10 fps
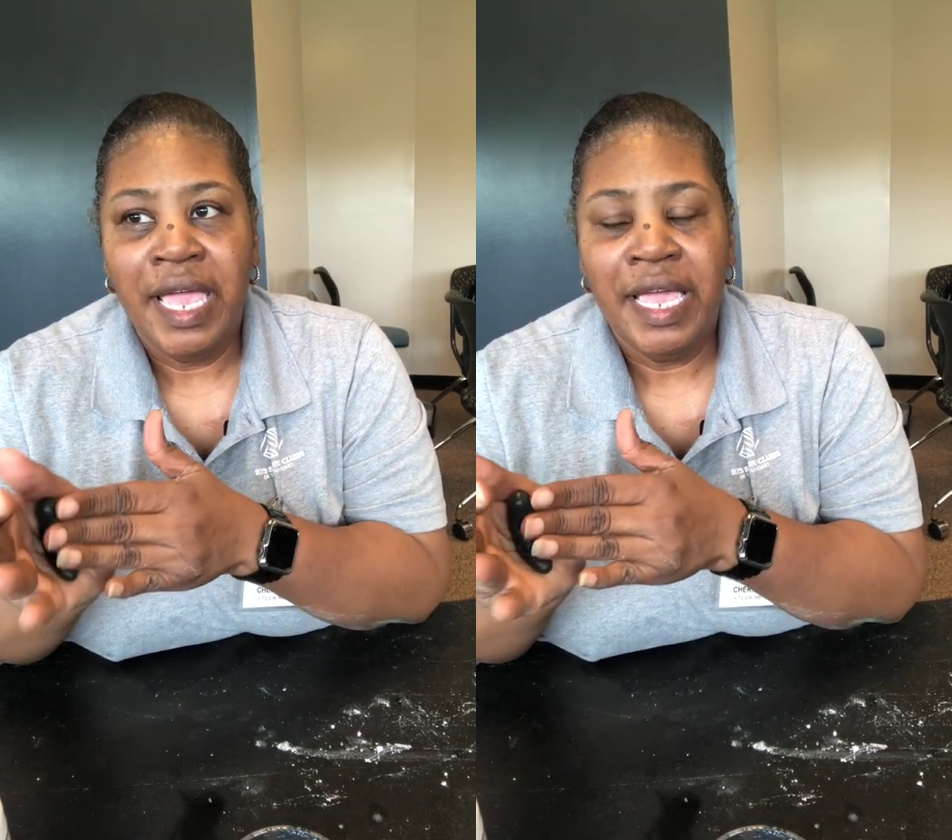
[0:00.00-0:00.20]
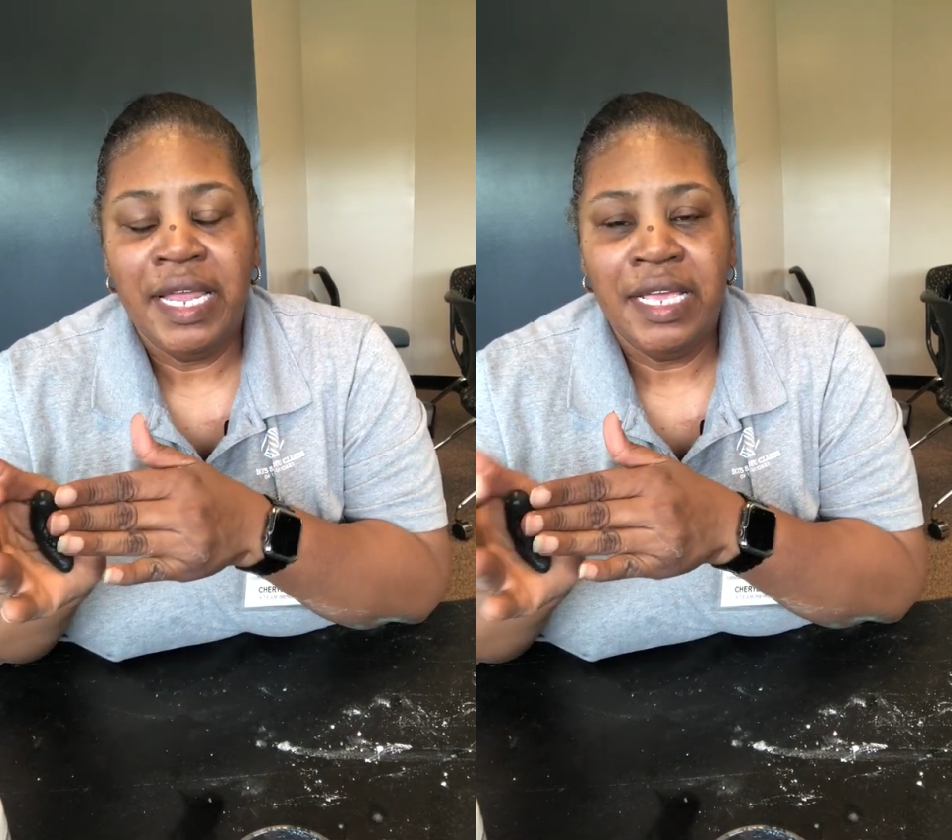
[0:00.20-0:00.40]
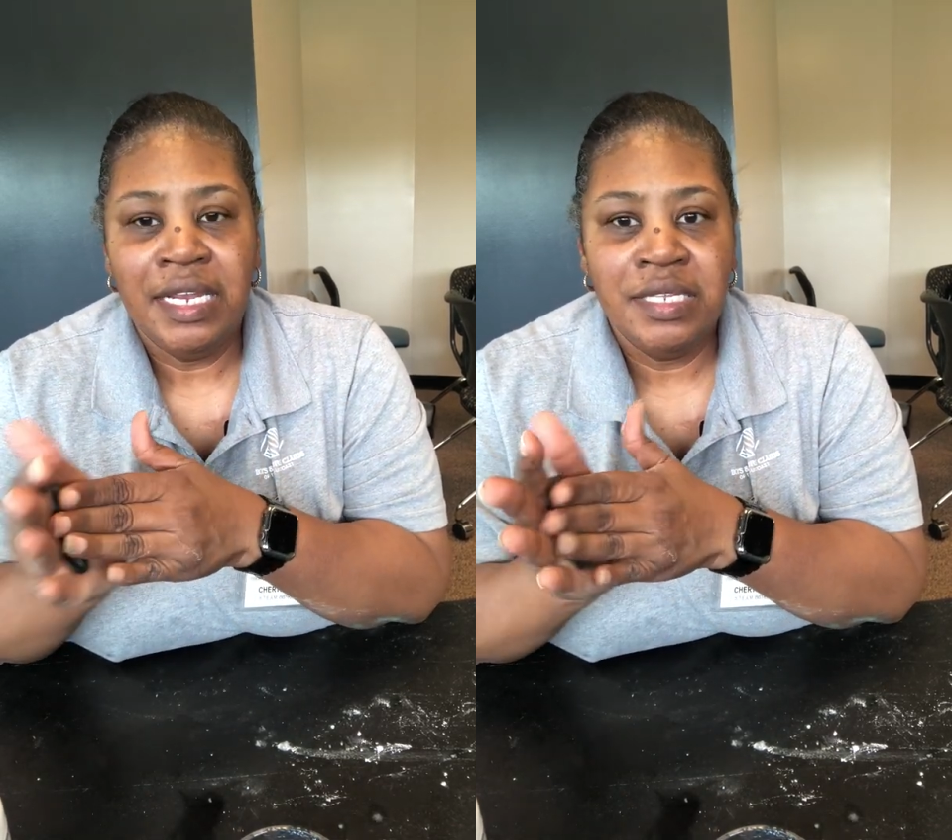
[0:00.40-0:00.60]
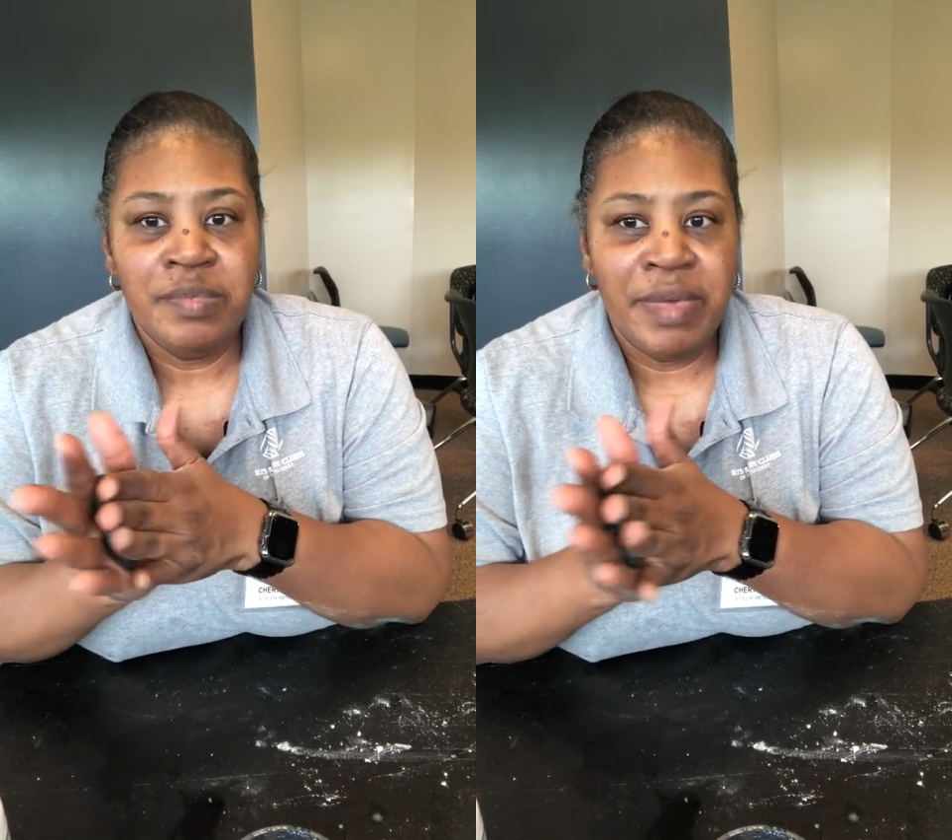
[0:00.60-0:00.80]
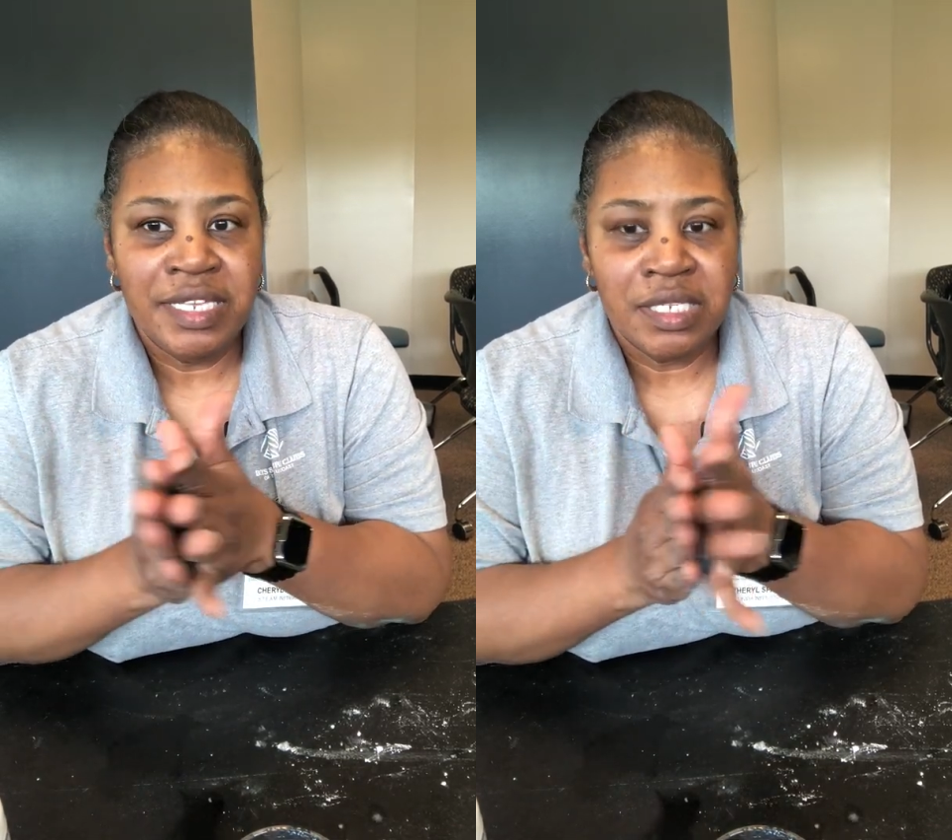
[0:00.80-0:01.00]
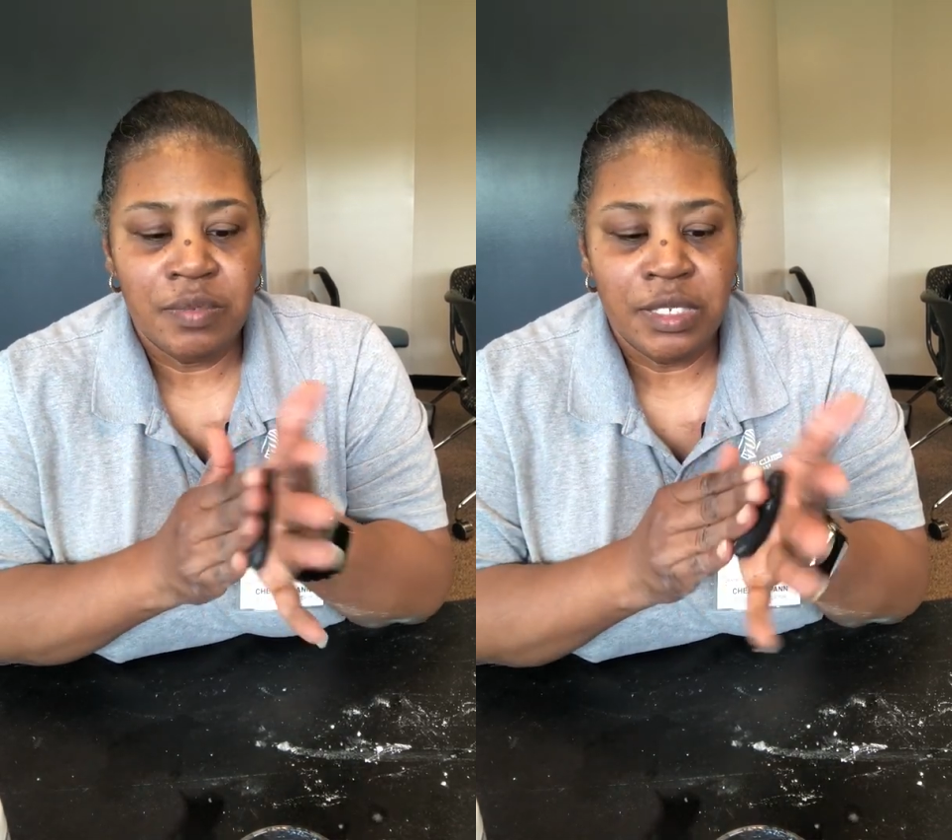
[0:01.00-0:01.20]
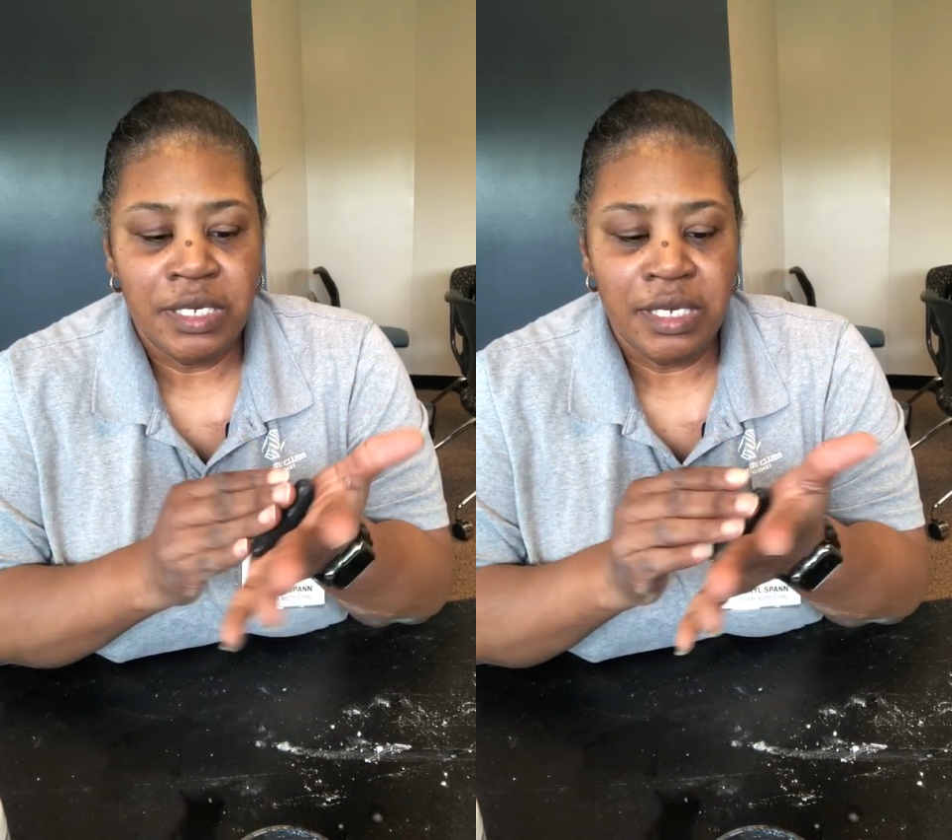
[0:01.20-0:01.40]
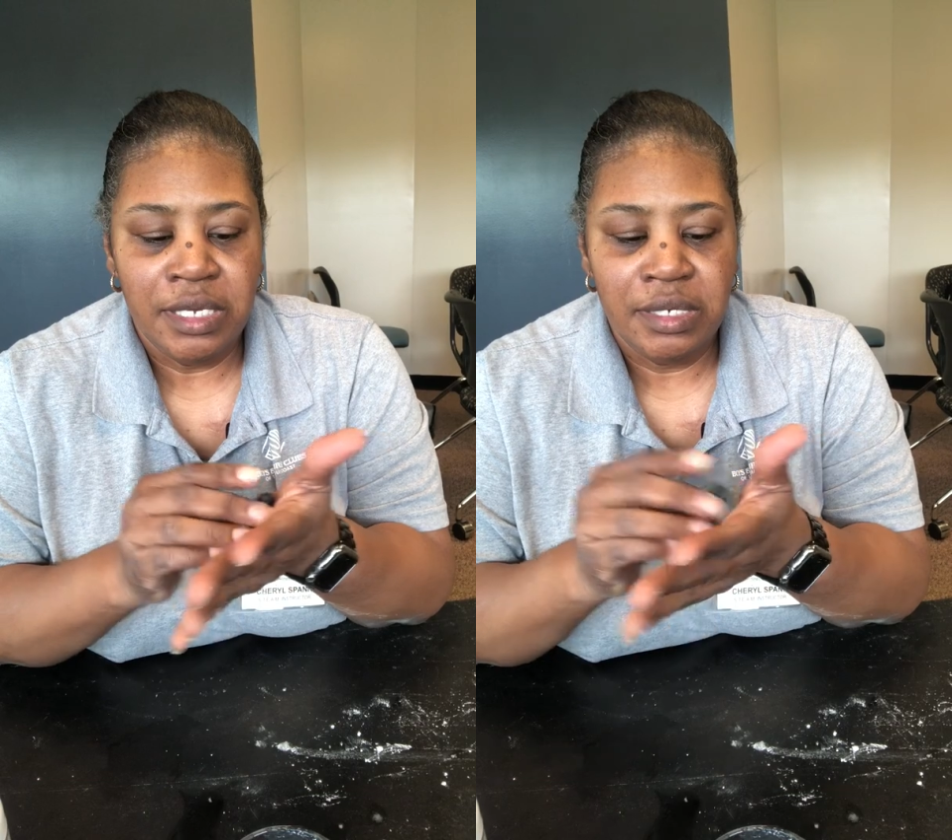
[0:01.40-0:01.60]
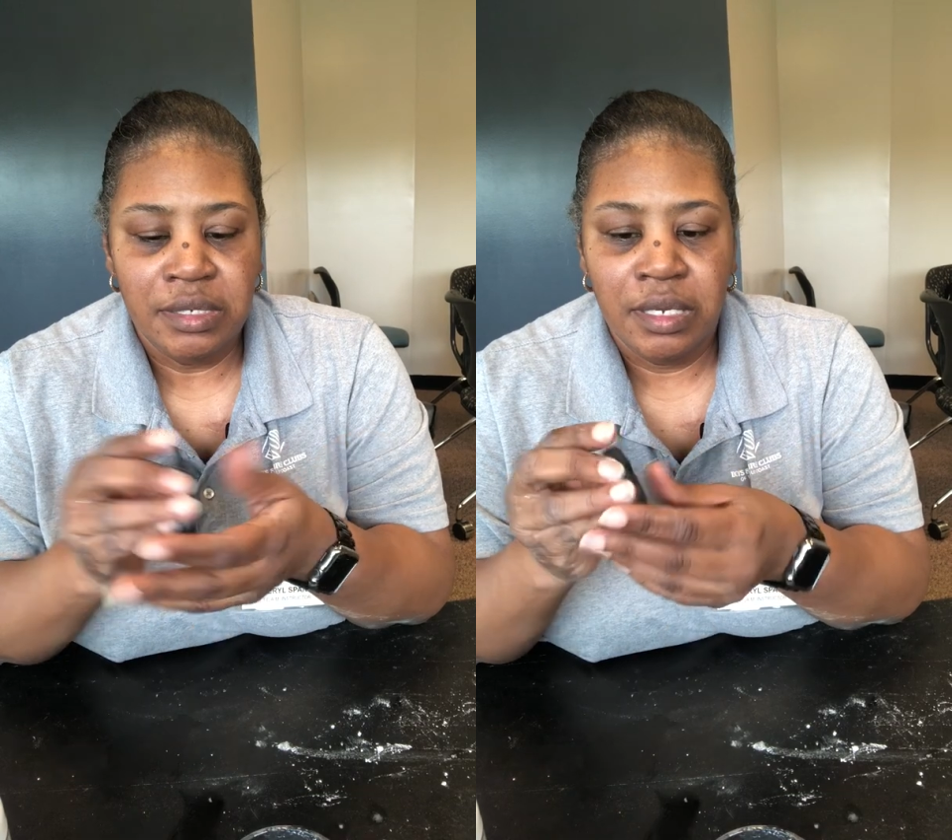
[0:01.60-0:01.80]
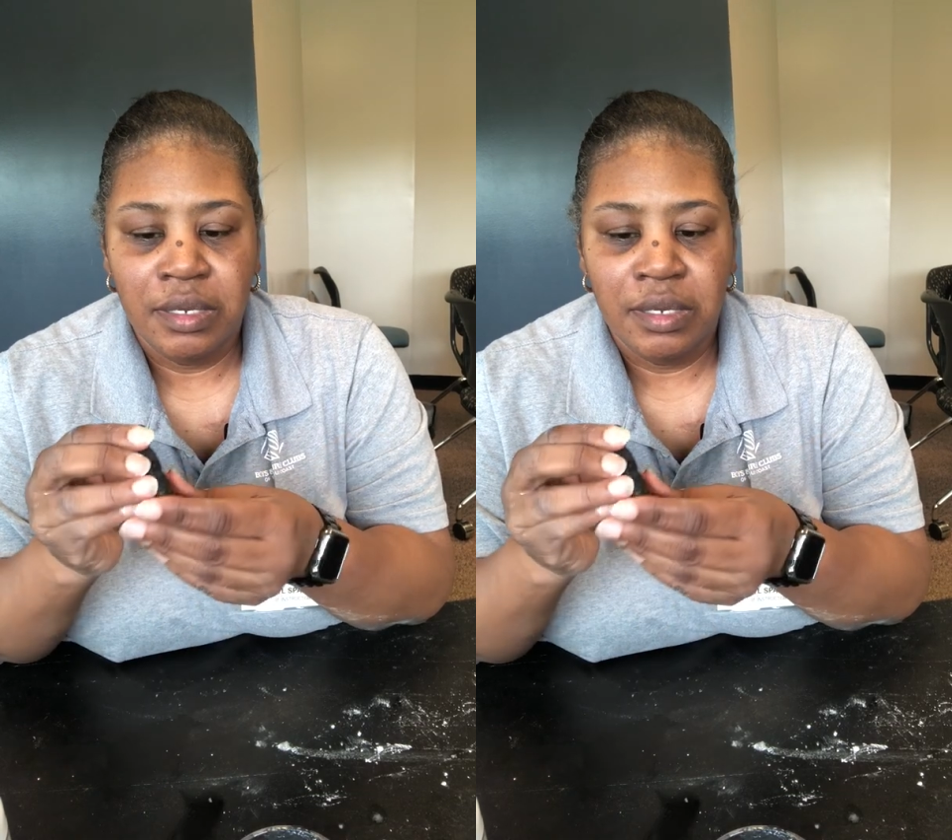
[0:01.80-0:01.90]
and it is basically